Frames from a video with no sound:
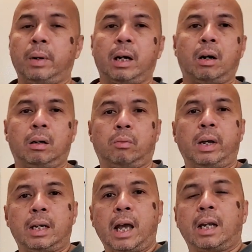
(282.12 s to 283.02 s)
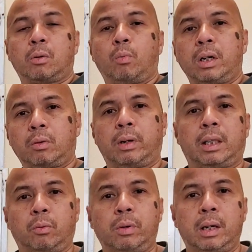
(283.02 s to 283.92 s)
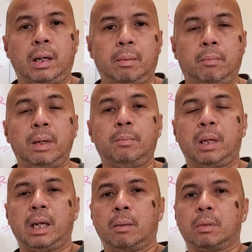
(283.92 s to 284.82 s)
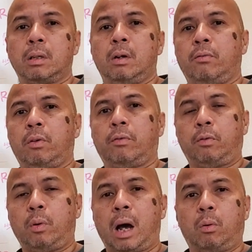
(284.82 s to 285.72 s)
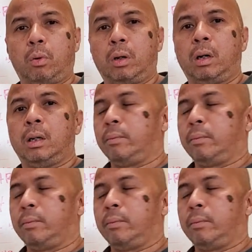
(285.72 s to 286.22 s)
my heart rate at 123 BPMs for a full hour,